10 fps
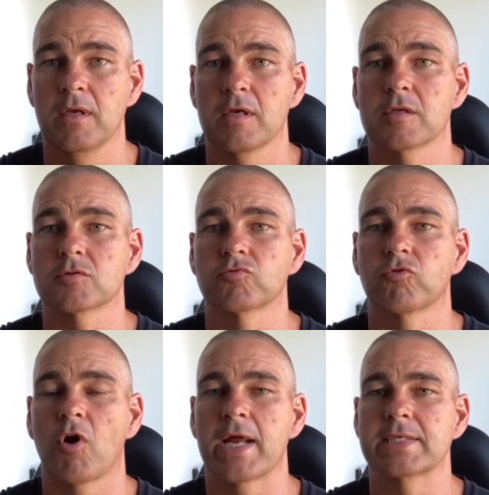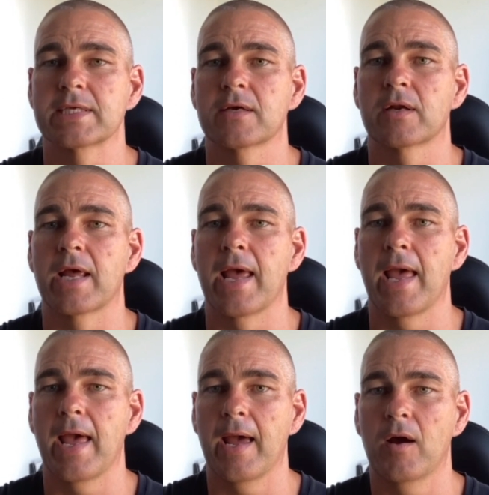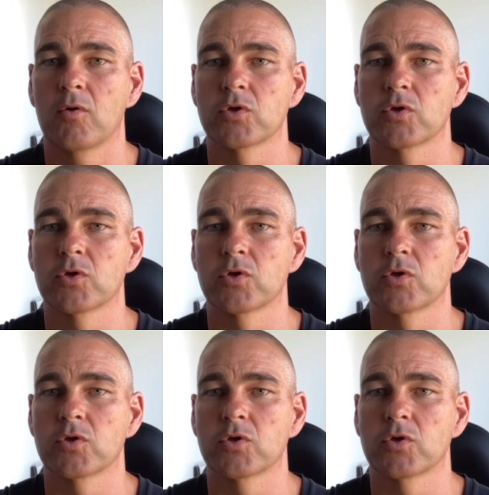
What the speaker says: is write down how